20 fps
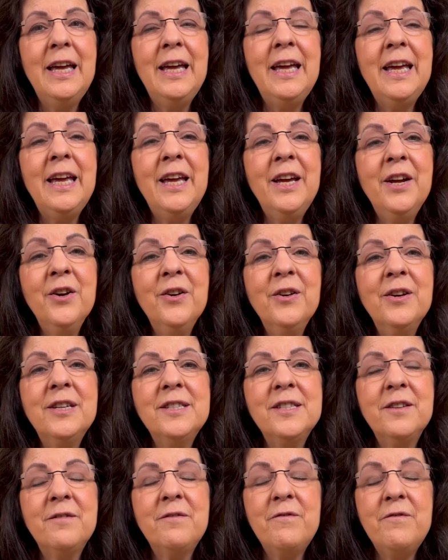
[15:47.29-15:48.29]
Here
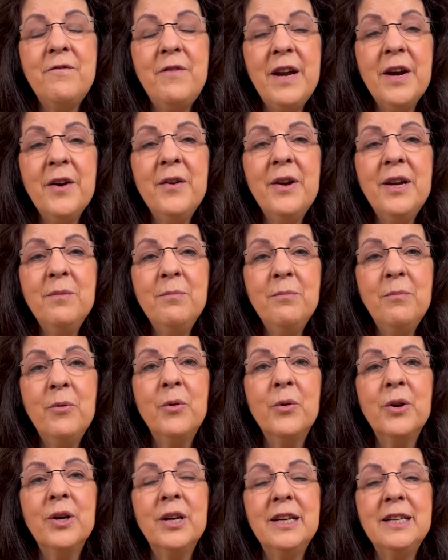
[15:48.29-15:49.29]
is a very
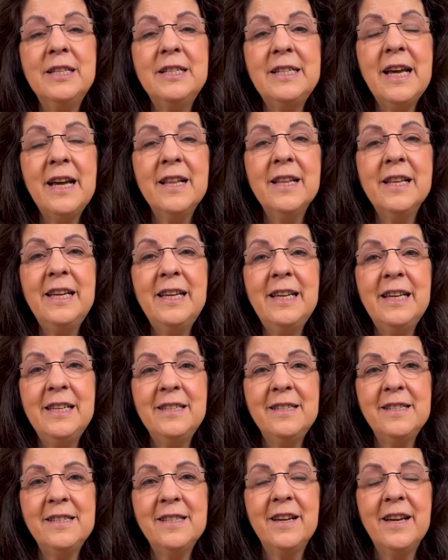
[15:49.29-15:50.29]
important and telling
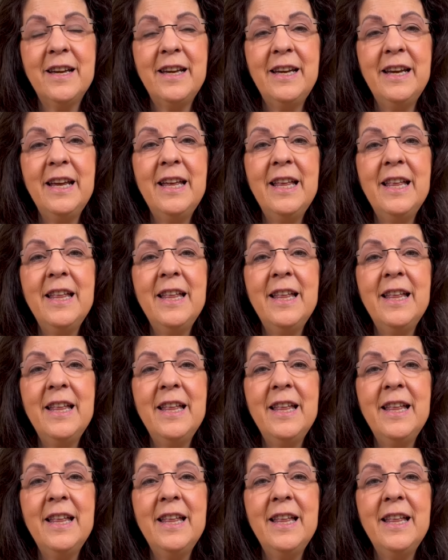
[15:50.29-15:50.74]
insight